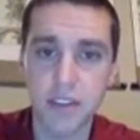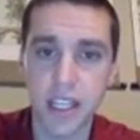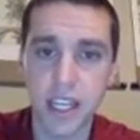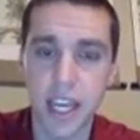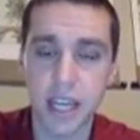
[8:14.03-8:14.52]
I
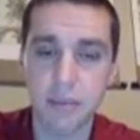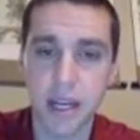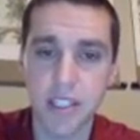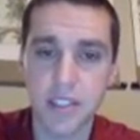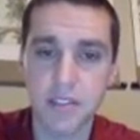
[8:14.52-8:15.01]
get n
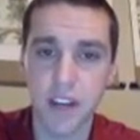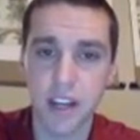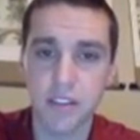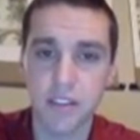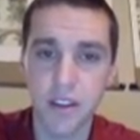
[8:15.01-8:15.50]
minus
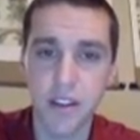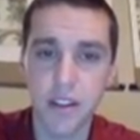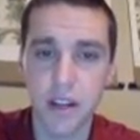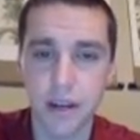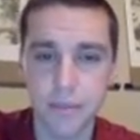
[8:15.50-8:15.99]
5
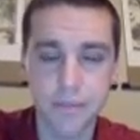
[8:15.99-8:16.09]
there.